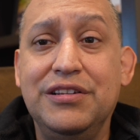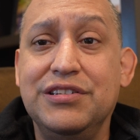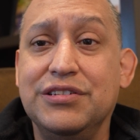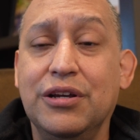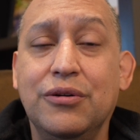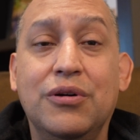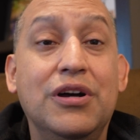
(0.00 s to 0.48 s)

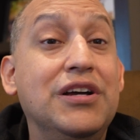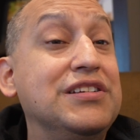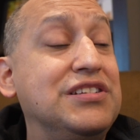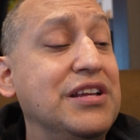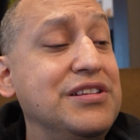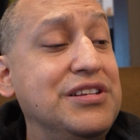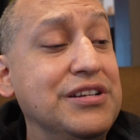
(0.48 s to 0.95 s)
So
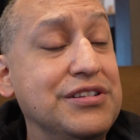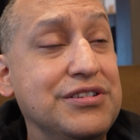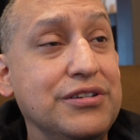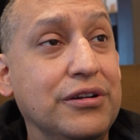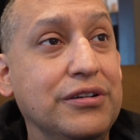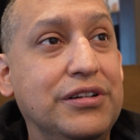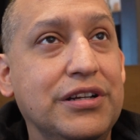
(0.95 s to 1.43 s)
Sentient
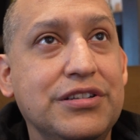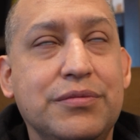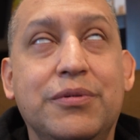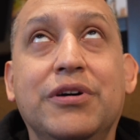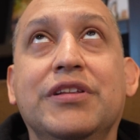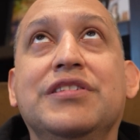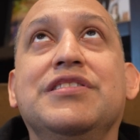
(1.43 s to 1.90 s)
Stardust,
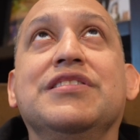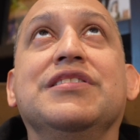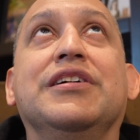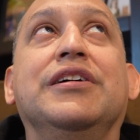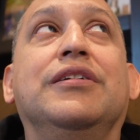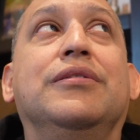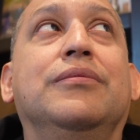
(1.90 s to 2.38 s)
boy, this is
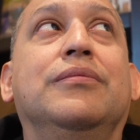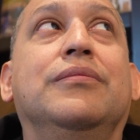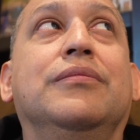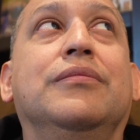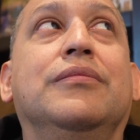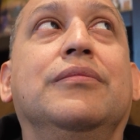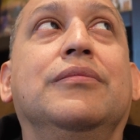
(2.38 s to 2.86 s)
like
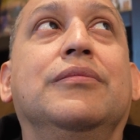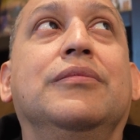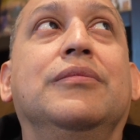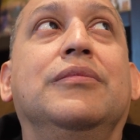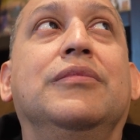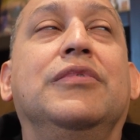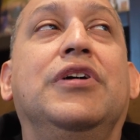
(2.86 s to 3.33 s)

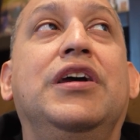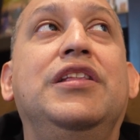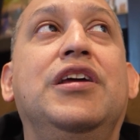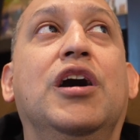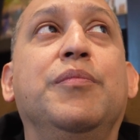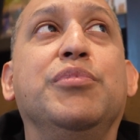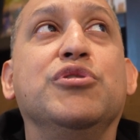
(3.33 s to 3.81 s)
in the
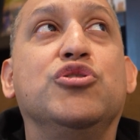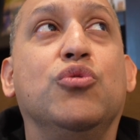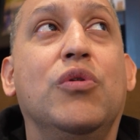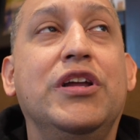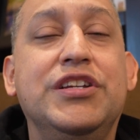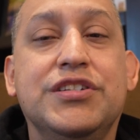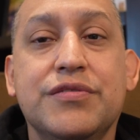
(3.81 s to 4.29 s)
upper
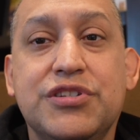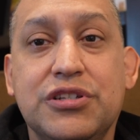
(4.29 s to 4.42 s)
20s of